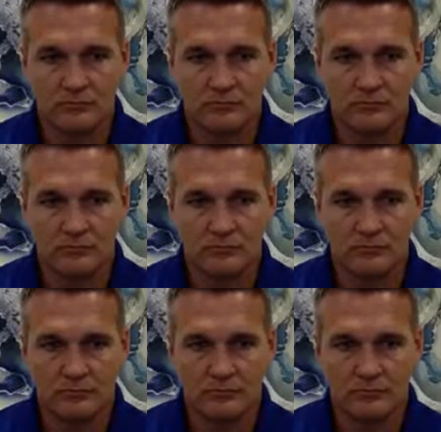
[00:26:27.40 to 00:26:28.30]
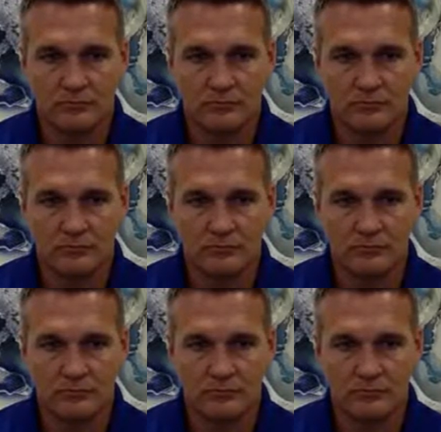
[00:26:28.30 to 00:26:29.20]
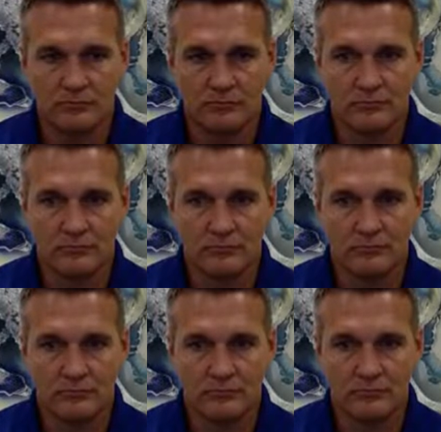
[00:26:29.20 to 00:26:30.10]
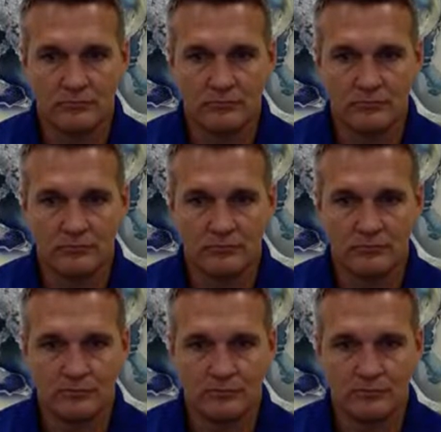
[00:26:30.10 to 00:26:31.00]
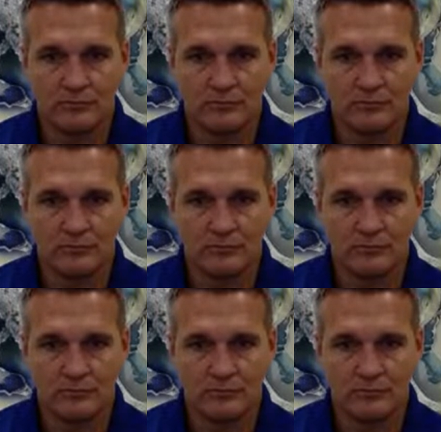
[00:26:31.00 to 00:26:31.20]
This person isn't speaking.